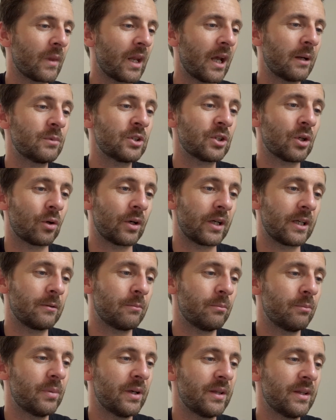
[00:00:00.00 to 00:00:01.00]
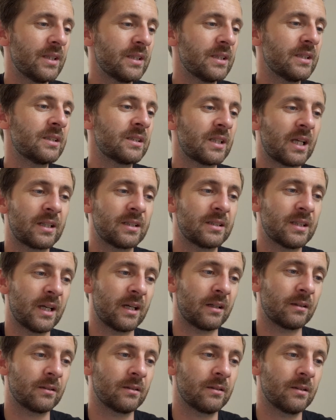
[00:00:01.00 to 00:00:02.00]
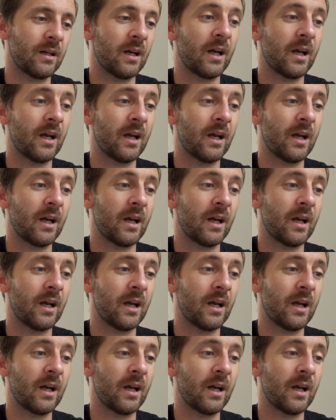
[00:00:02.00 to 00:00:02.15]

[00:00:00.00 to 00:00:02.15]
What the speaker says: I'm sorry, but this is sad as hell.